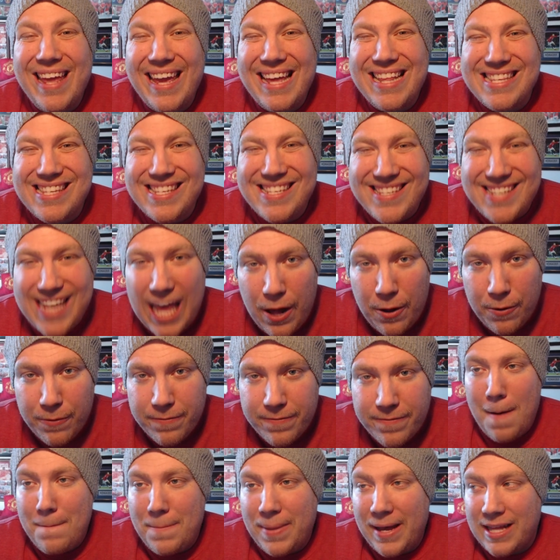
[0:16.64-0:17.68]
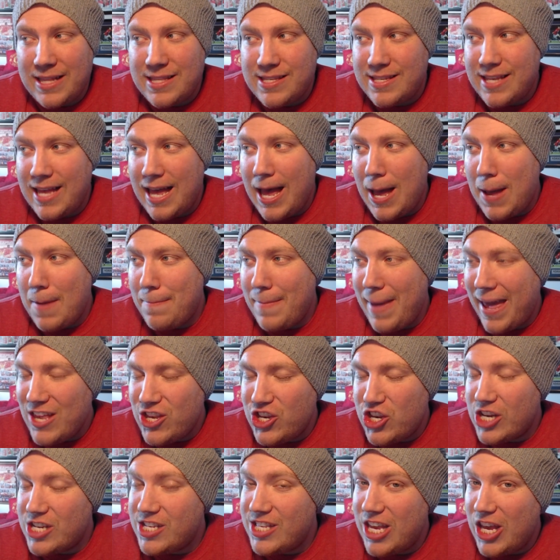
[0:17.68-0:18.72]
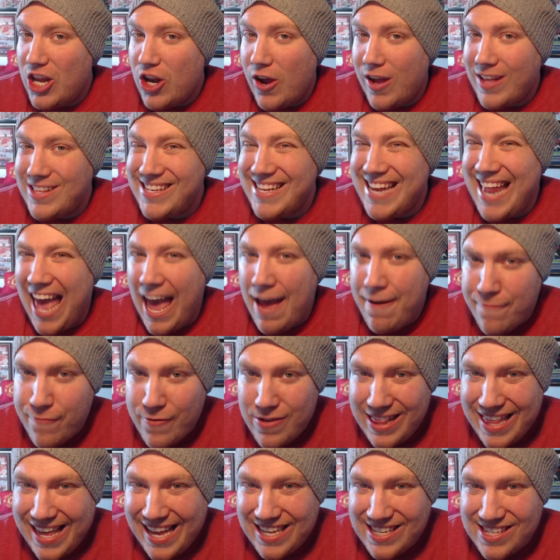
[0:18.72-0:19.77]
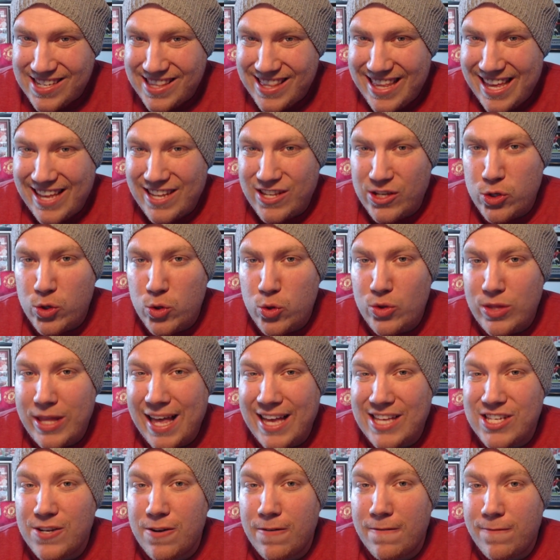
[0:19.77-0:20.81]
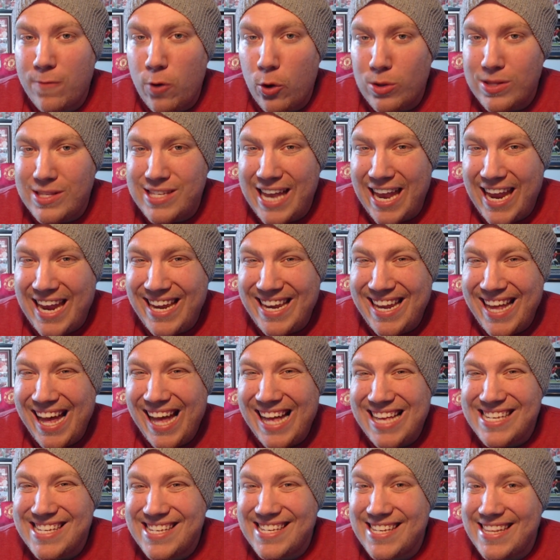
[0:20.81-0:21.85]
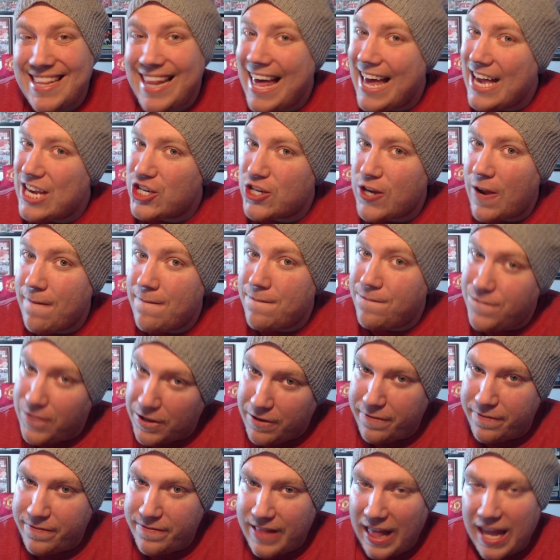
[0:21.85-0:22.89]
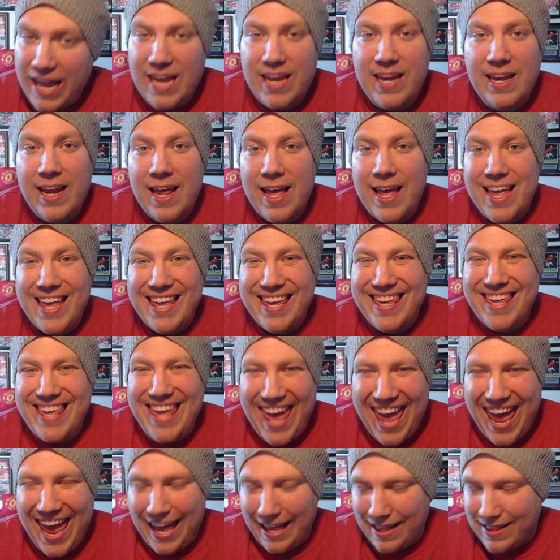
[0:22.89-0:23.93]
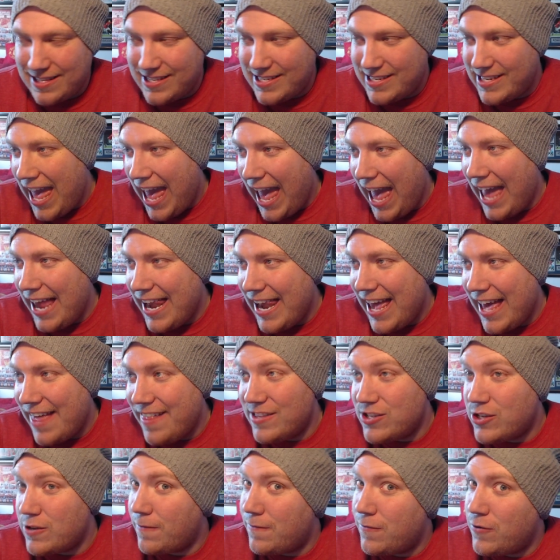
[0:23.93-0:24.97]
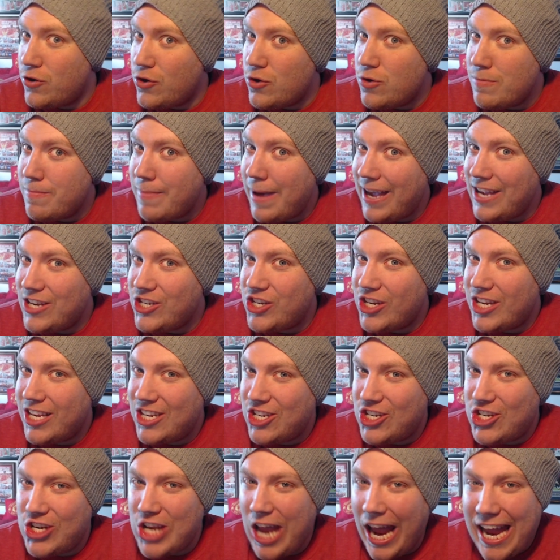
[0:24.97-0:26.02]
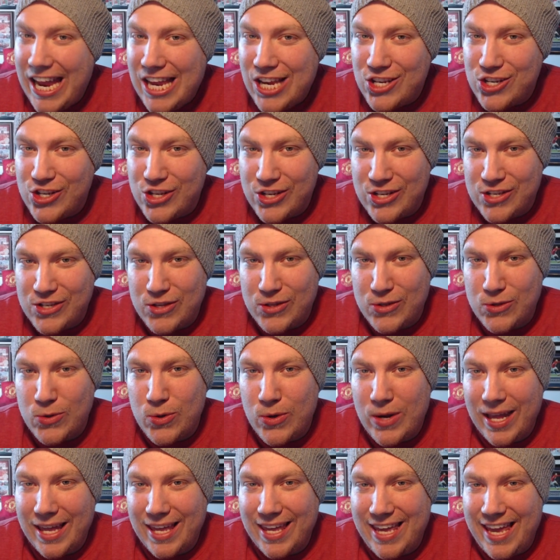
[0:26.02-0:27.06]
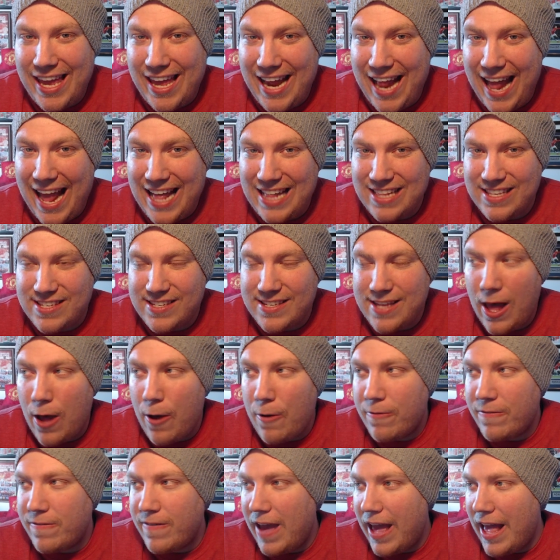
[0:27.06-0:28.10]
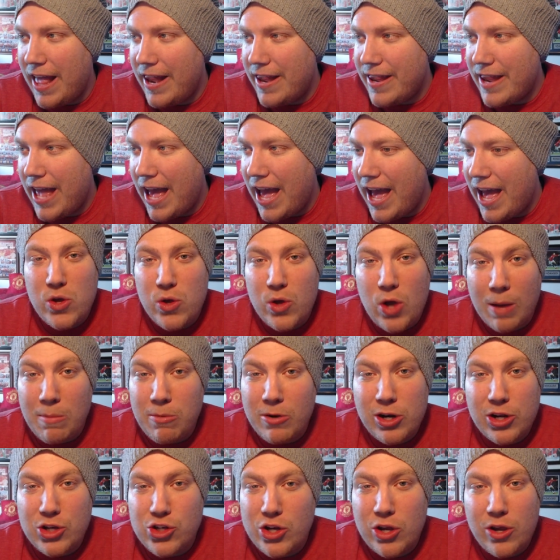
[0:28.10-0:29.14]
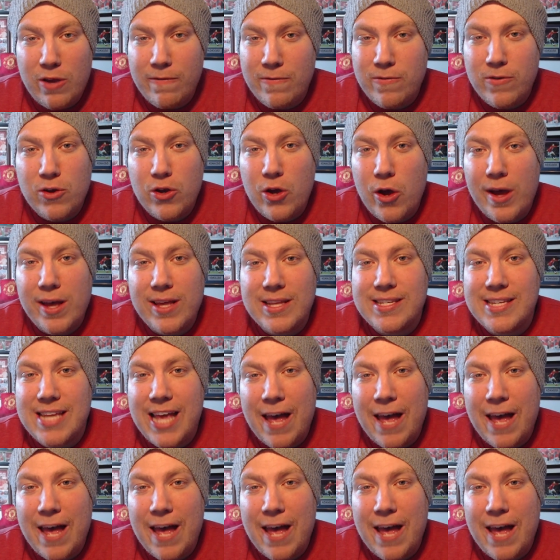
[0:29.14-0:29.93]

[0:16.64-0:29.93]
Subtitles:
itself, but Manchester United have released their 2014/15 kits, and there's a few major changes to the kit itself, and I'm going to show you a few guys